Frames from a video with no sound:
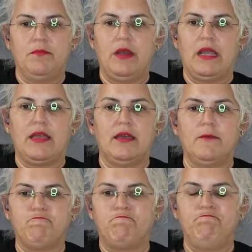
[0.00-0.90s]
like
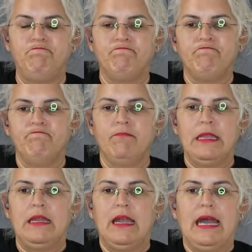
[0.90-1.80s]
I
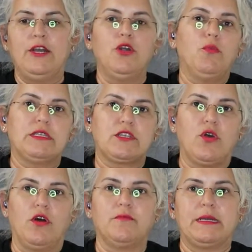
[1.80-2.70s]
don't know what's
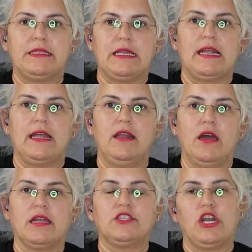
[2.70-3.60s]
called, but it's like a
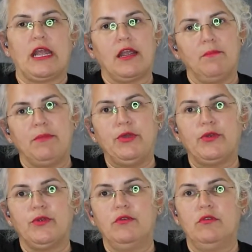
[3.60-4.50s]
luggage, like a
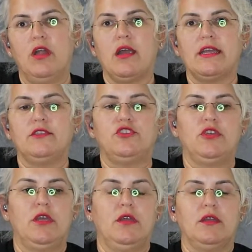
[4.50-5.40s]
computer luggage.
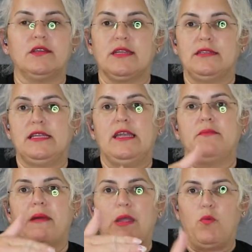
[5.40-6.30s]
Because I
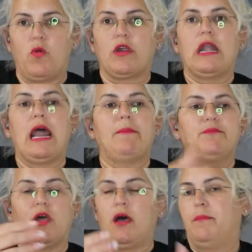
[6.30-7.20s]
take my work
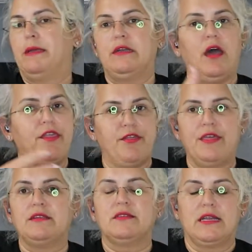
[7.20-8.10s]
laptop and other
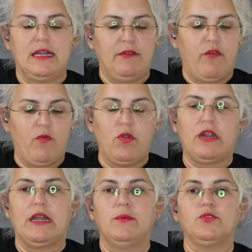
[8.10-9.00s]
things that I need for
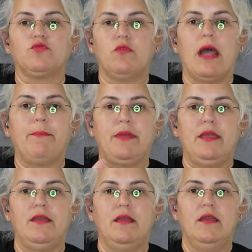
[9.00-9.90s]
work. And I was
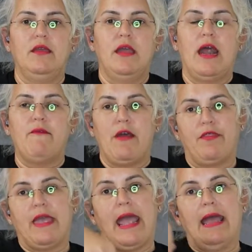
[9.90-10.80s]
wrapping around
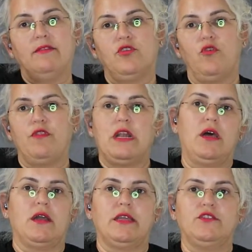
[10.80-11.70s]
the handle of the
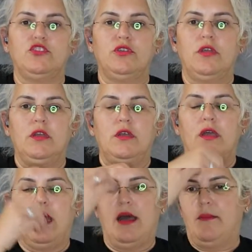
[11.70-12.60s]
luggage.
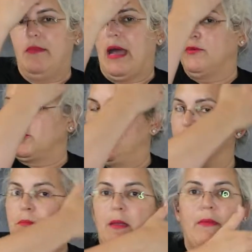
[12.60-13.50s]
I was
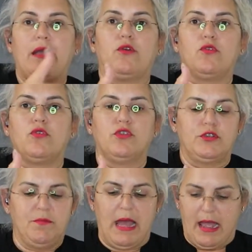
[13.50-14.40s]
putting my Michael Kors
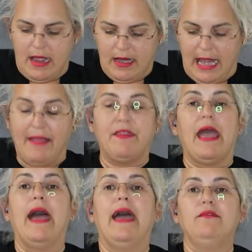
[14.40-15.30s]
bag and the
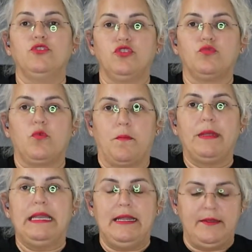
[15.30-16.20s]
handles were
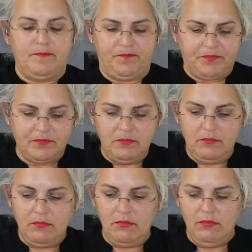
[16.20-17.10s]
peeling.
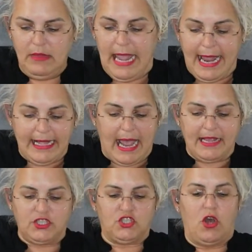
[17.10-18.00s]
And
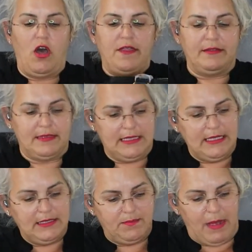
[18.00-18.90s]
I saw that
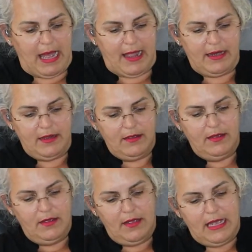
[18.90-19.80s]
this bag
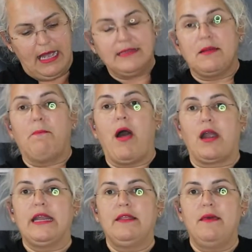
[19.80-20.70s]
has a
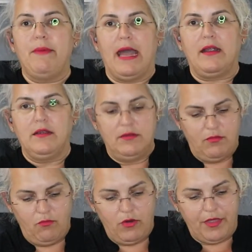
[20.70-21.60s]
pocket in the back
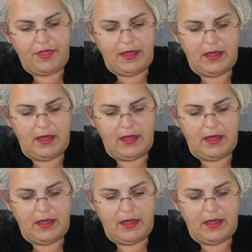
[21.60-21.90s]
with